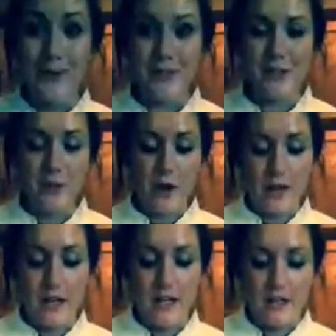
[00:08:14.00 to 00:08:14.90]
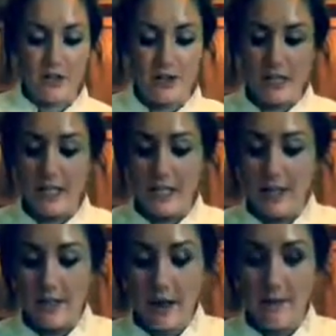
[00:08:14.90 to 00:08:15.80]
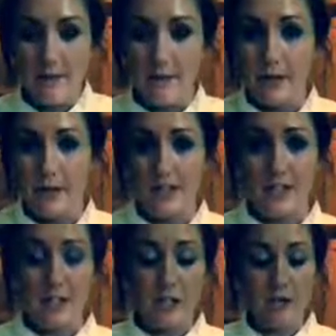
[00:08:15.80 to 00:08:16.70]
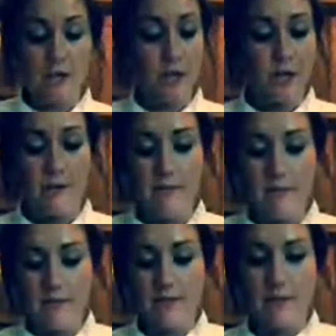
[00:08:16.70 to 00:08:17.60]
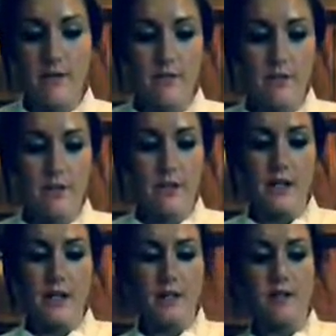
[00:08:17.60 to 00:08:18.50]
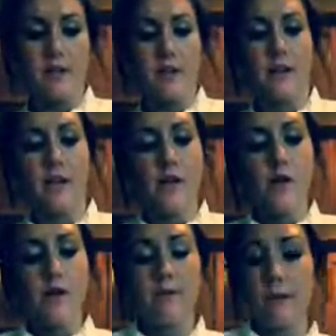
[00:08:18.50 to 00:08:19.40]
so I just cleaned up my prep station. It was pretty messy from those onions. Wiped out